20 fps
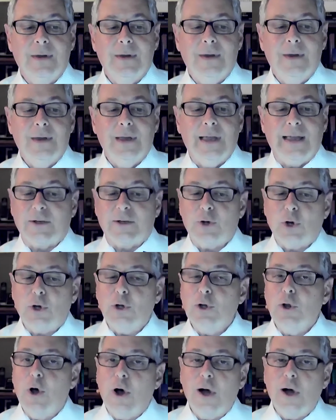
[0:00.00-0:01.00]
It took a
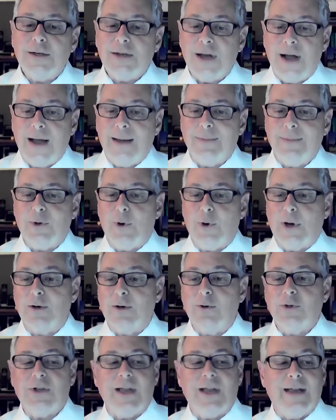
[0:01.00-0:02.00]
long time to
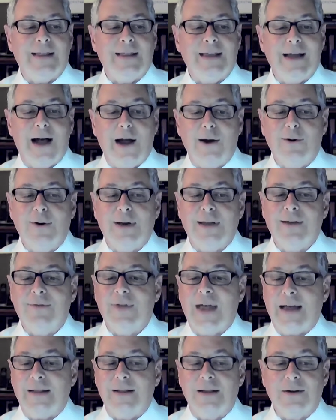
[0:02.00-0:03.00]
understand the irony of
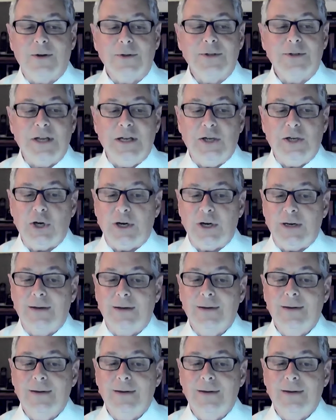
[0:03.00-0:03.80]
that little teaching.